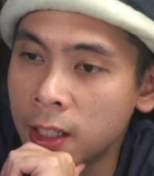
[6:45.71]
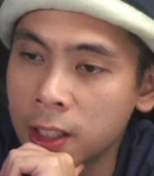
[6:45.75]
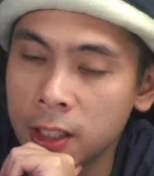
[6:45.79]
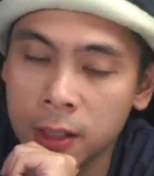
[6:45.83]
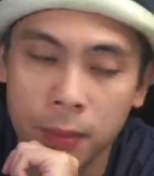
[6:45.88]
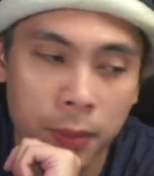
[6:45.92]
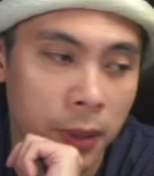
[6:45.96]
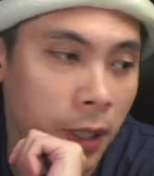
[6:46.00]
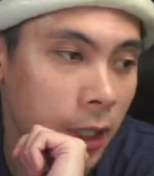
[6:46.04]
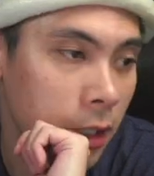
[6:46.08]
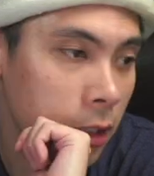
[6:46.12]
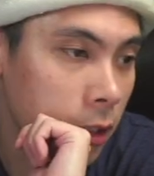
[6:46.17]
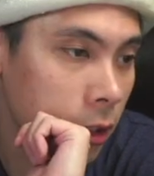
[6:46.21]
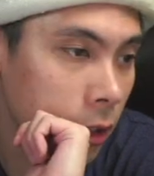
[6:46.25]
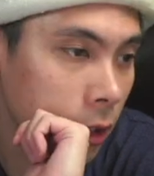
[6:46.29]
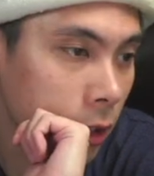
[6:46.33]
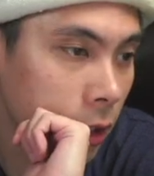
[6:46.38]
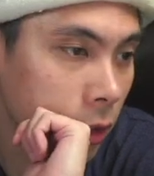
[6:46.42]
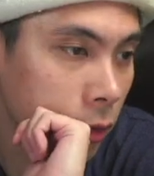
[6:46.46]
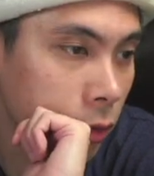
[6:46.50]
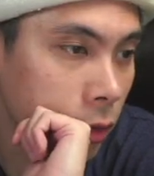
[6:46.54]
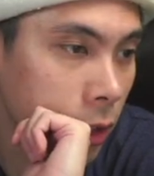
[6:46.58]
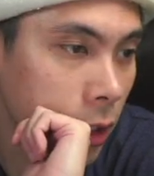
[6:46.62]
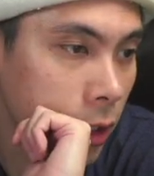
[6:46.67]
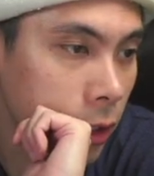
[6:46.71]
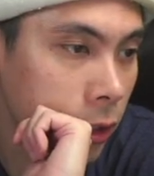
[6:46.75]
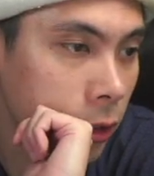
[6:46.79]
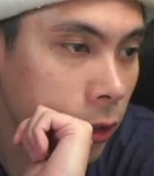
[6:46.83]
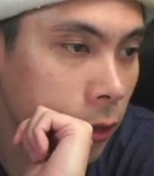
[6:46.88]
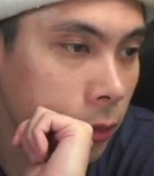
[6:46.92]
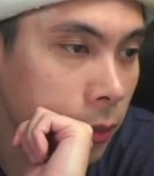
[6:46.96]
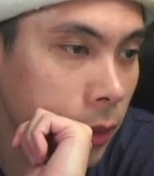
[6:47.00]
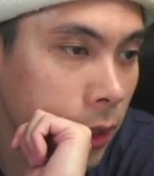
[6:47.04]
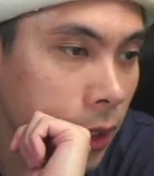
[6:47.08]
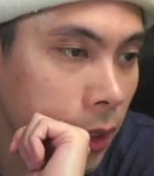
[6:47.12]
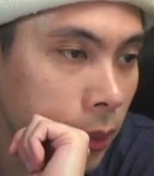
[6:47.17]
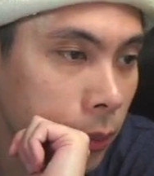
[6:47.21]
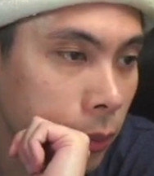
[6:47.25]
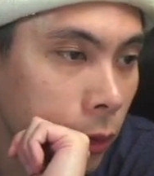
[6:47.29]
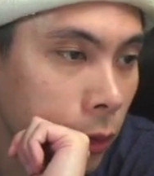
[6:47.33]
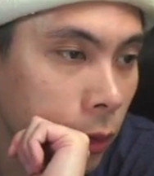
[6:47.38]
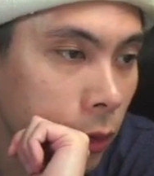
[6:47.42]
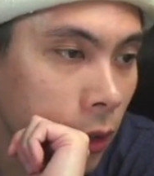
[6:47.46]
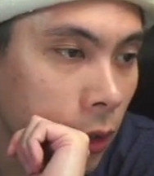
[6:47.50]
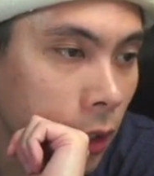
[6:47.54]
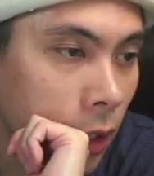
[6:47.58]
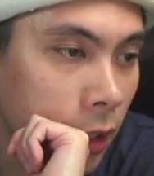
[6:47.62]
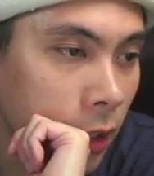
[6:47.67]
expect delivery to be
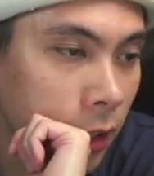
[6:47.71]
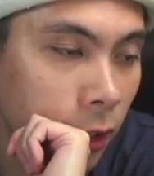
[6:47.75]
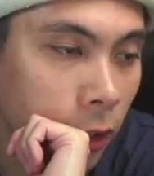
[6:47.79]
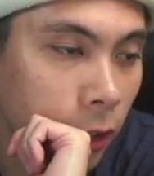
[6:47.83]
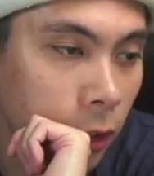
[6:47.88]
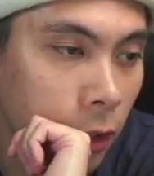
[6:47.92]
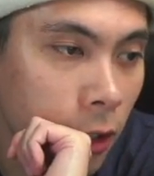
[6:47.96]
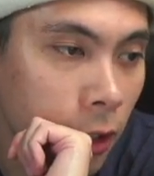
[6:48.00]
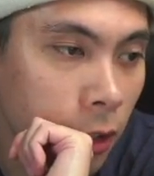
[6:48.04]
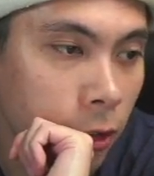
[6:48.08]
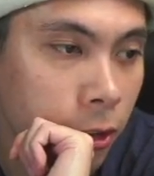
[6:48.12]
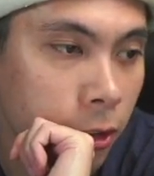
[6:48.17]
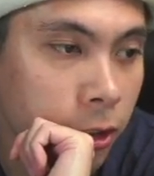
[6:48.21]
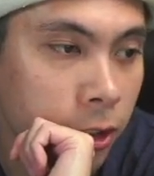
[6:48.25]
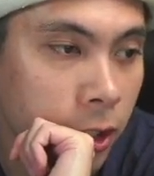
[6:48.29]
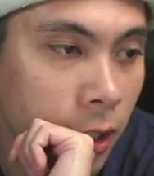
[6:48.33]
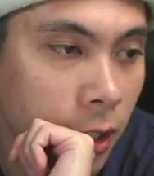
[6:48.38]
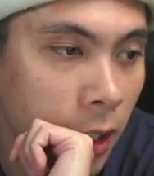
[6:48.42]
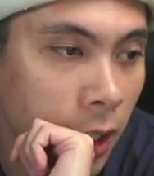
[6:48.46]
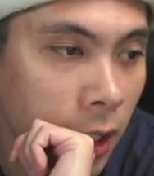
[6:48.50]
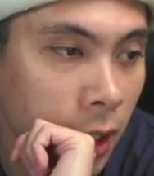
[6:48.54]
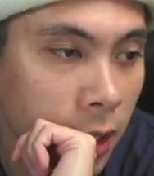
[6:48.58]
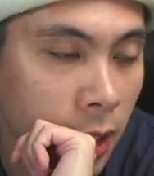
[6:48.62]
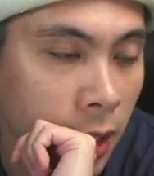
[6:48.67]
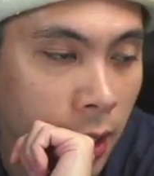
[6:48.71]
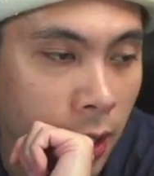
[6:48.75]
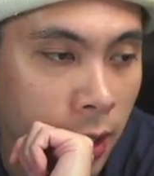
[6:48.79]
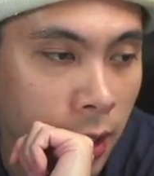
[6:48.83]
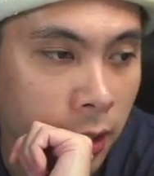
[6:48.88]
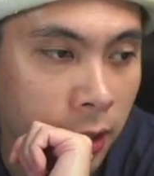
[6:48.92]
more on the longer side.